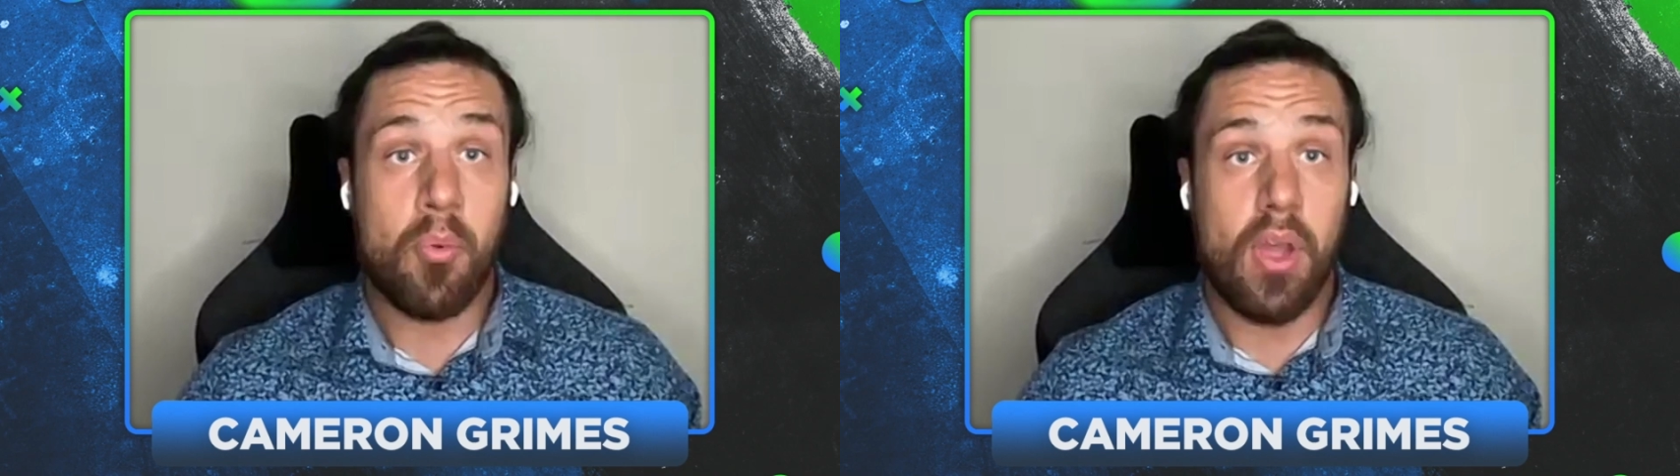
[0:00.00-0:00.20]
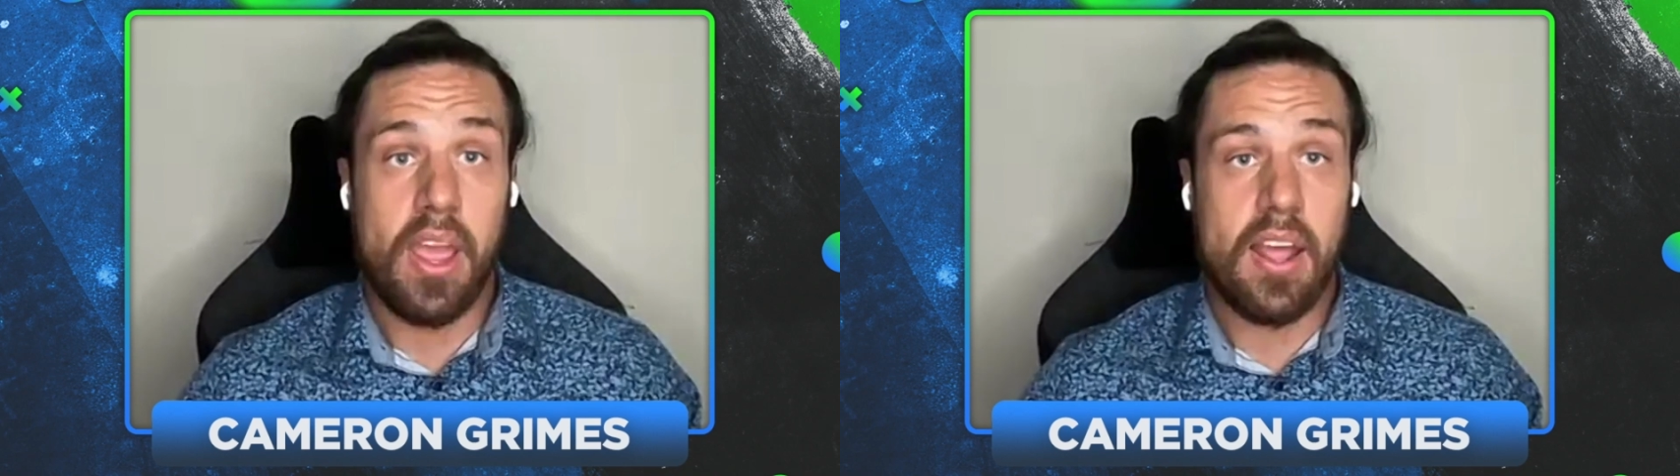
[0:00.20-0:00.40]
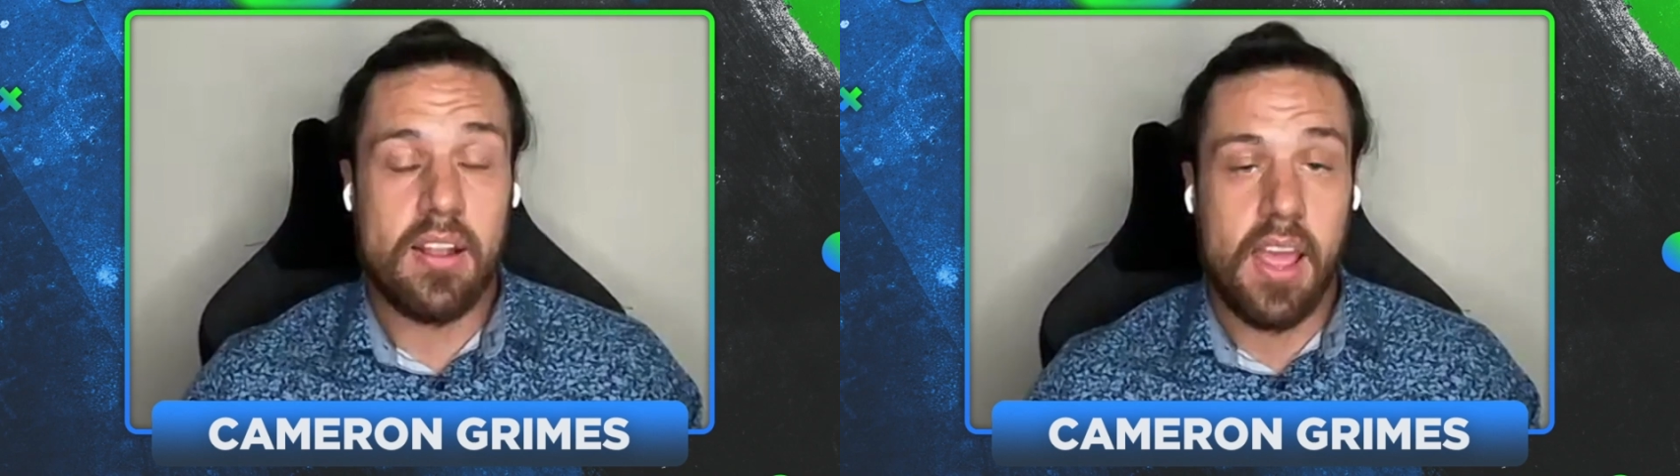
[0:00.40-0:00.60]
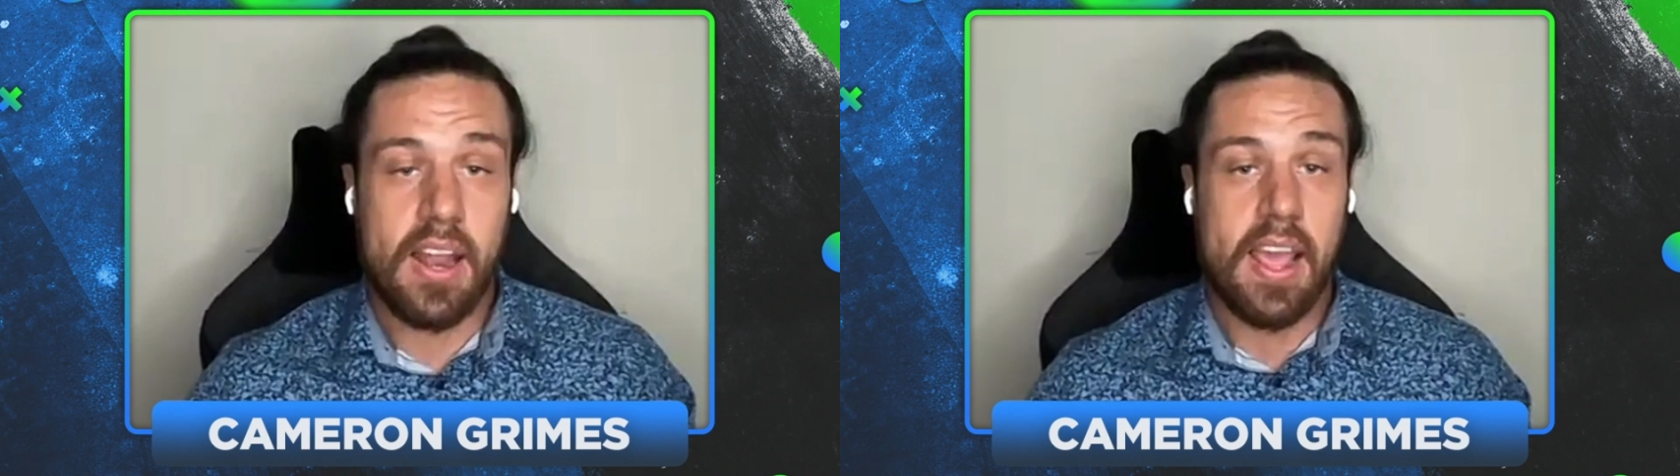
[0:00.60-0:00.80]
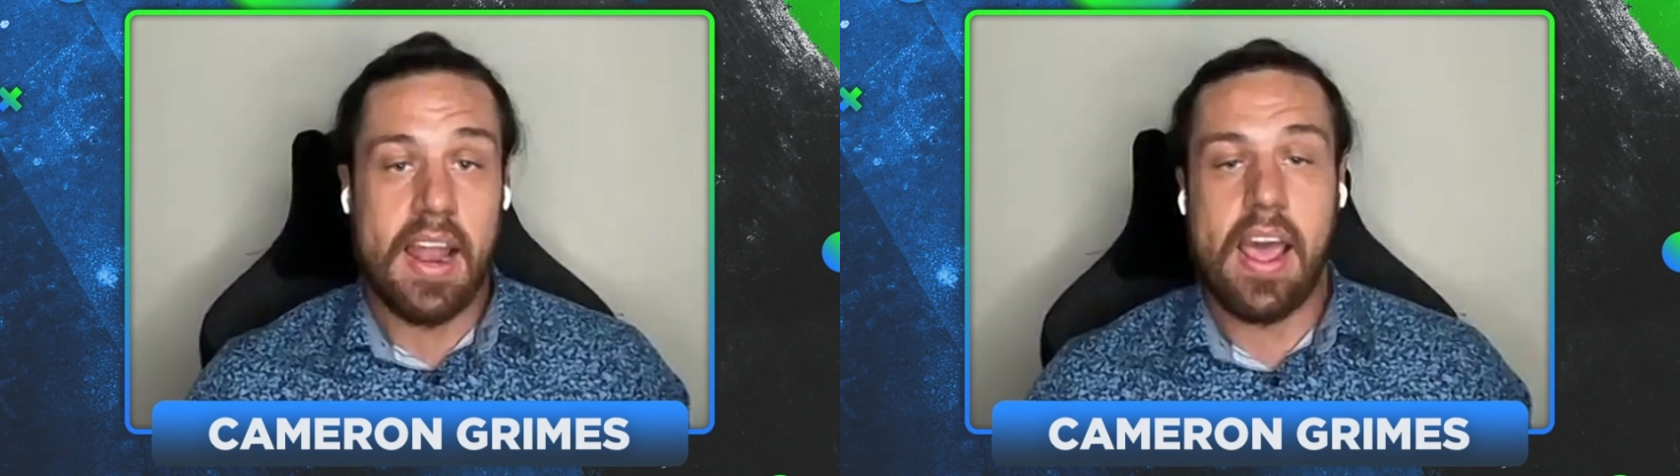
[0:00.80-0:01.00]
and
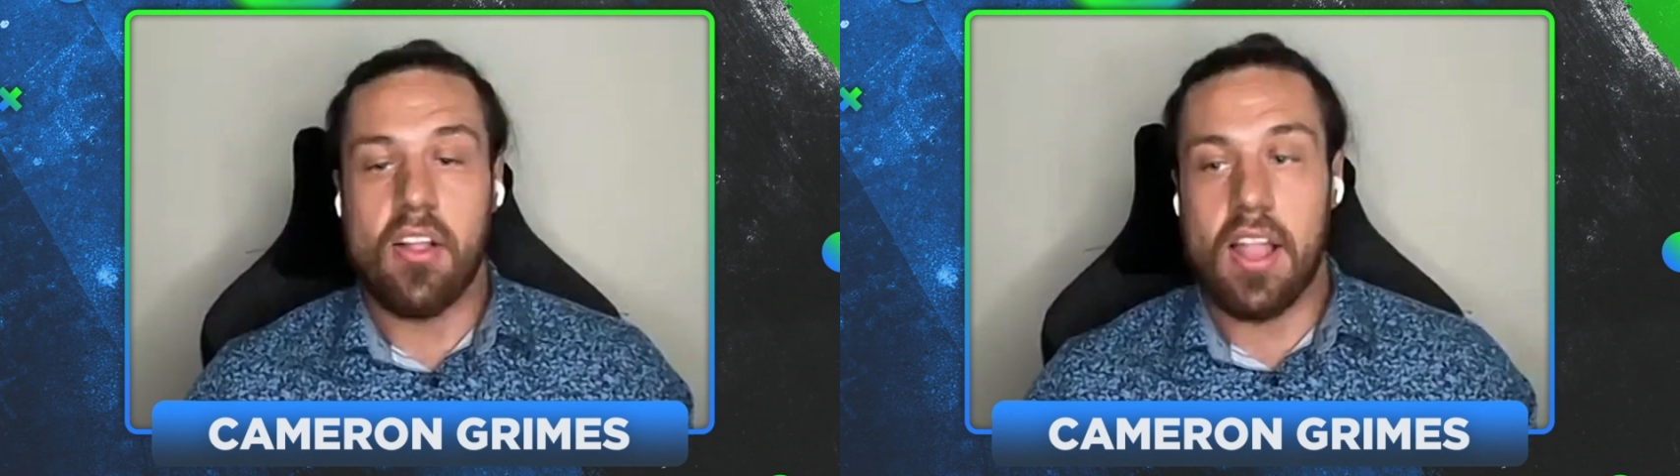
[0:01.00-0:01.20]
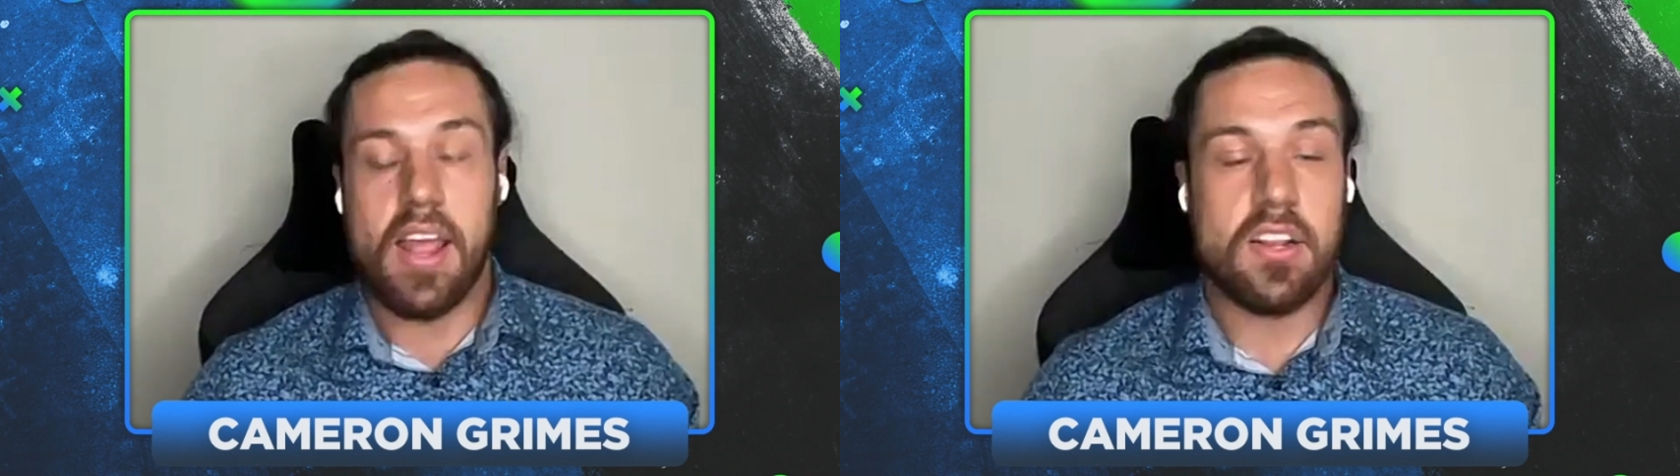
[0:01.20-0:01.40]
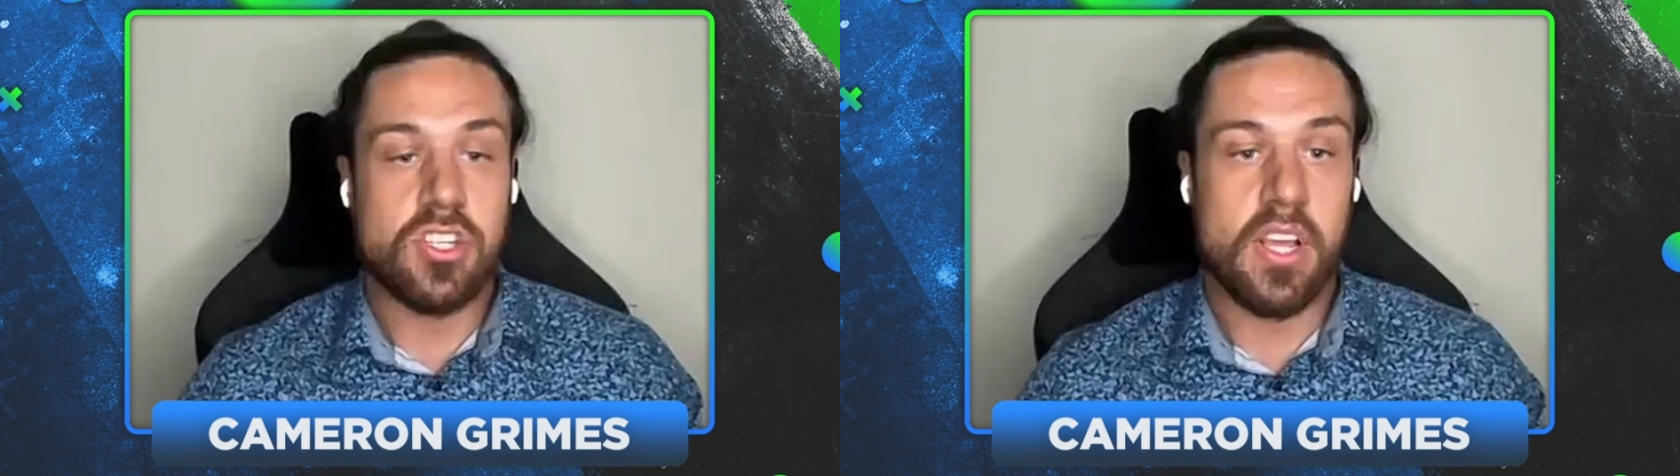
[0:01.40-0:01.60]
kind of outlandish